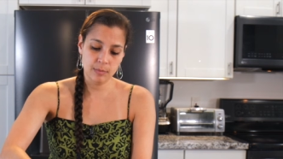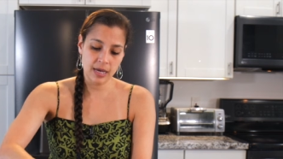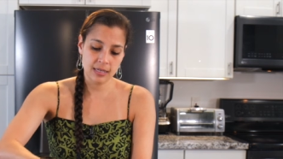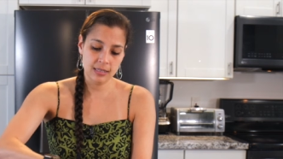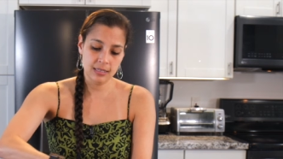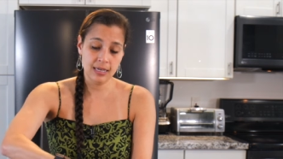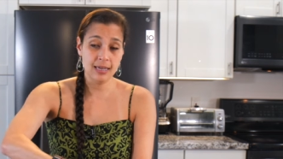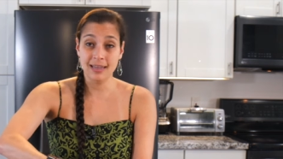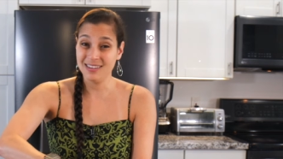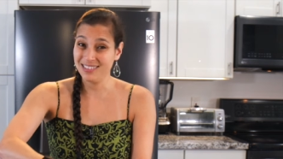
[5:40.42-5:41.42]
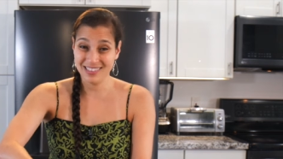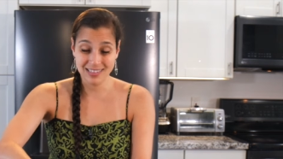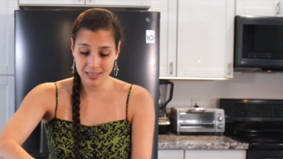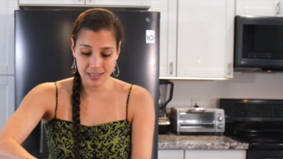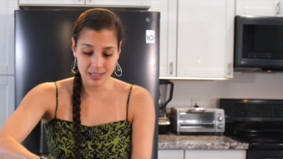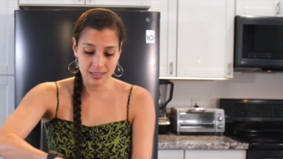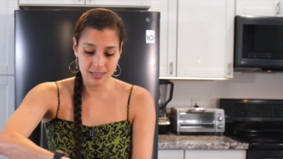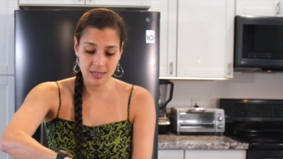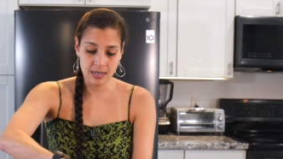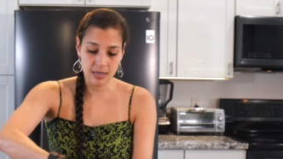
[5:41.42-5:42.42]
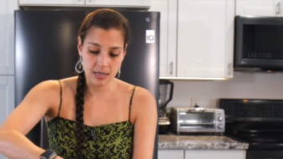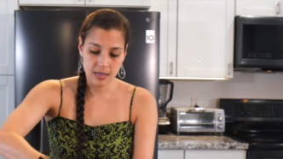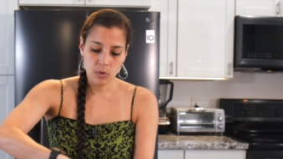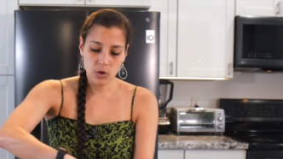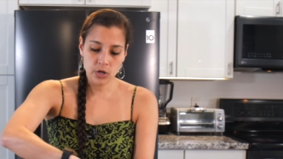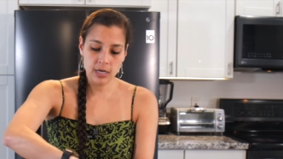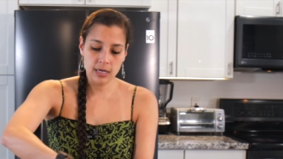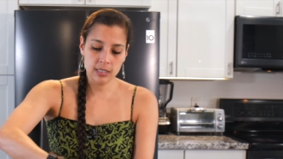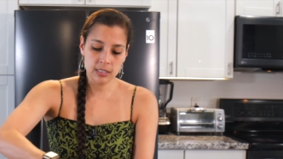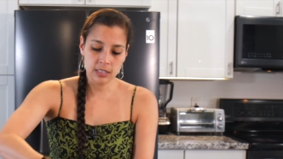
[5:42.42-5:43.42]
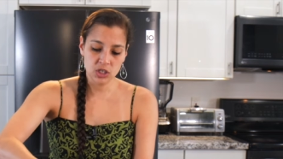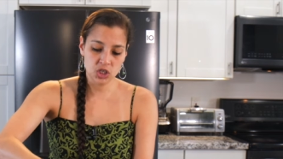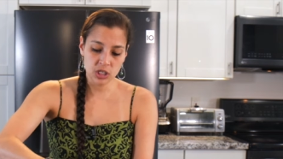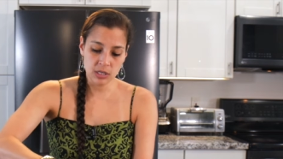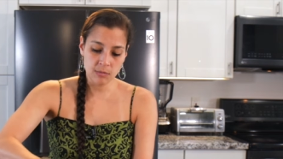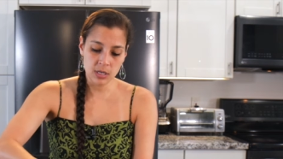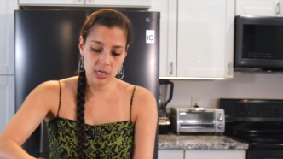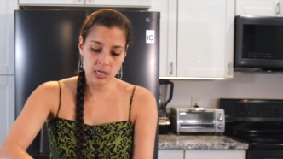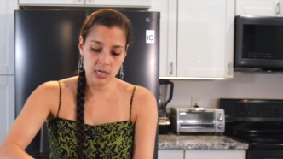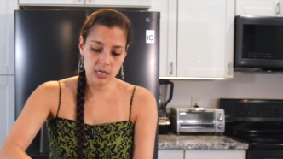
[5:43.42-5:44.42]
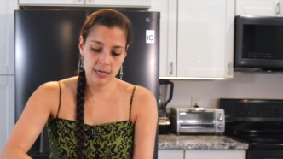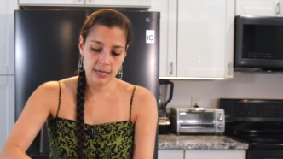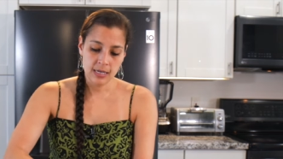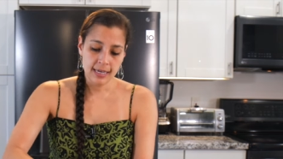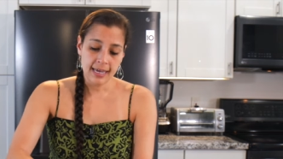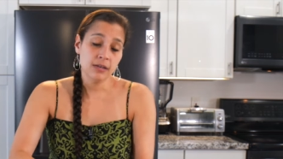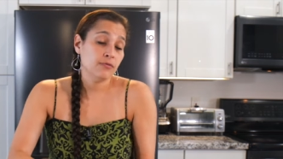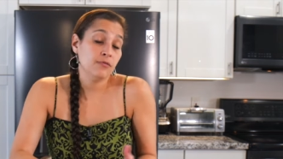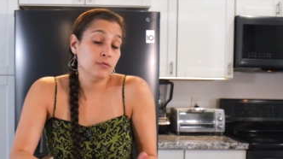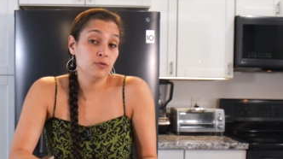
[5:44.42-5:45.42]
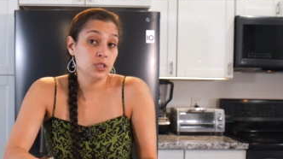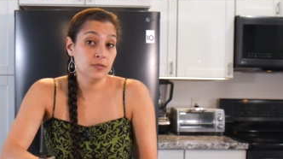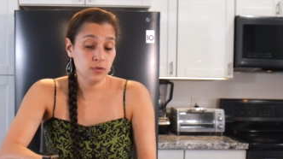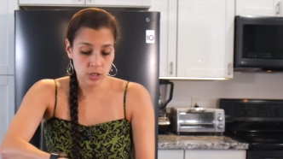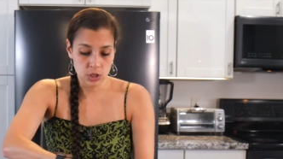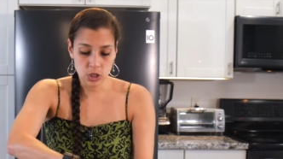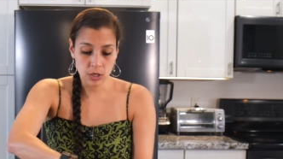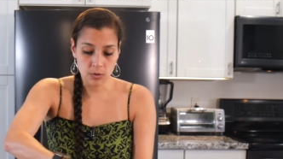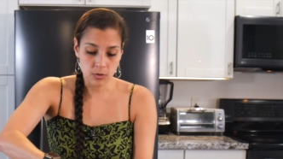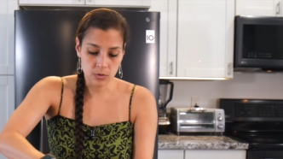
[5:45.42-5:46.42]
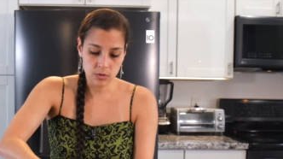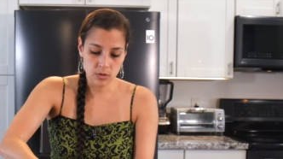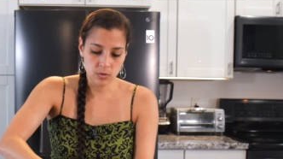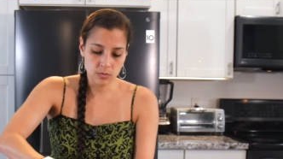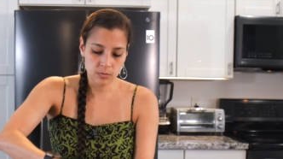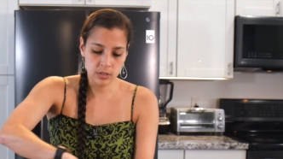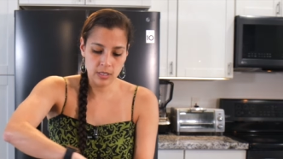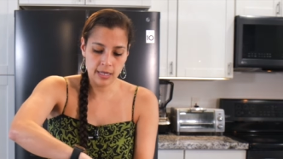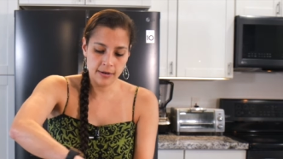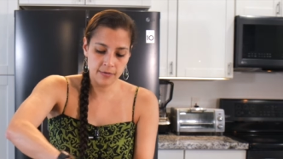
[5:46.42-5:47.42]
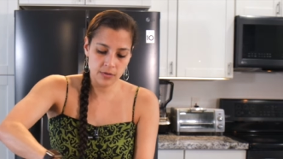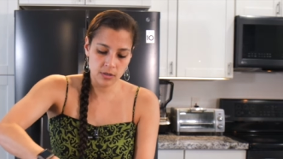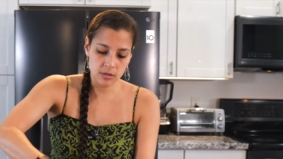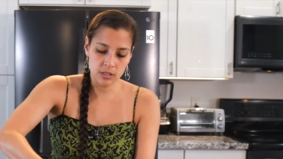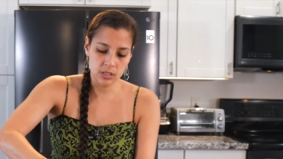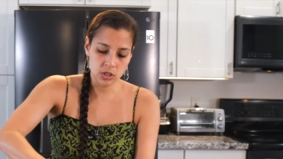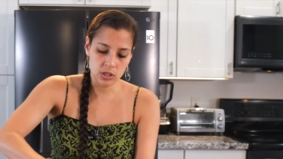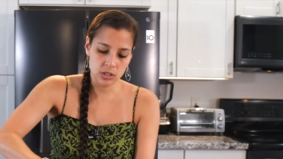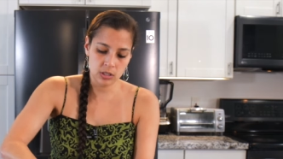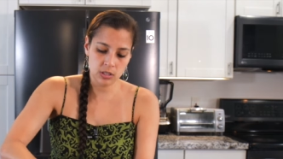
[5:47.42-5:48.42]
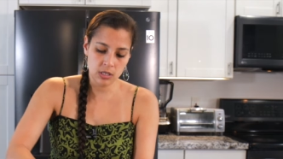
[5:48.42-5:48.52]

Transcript: back in the day, and it still is today. Poke, sashimi, and seafood in general, you know, a lot of the dishes